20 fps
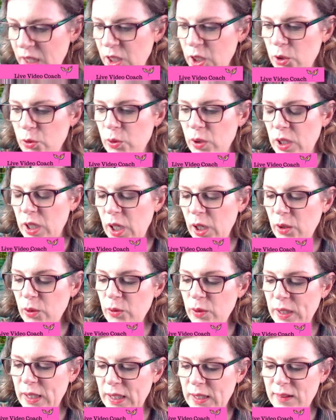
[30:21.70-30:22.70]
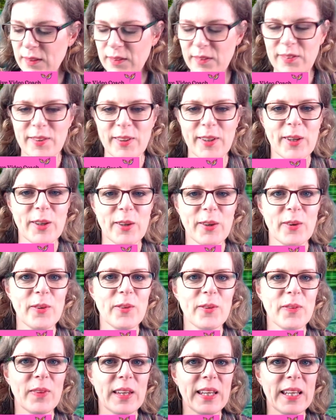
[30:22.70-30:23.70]
you go
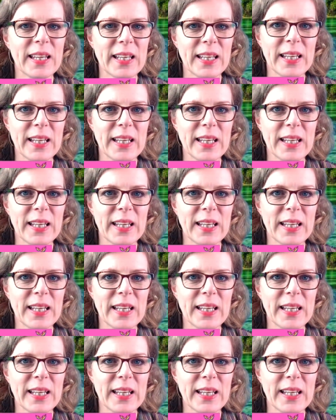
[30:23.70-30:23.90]
into the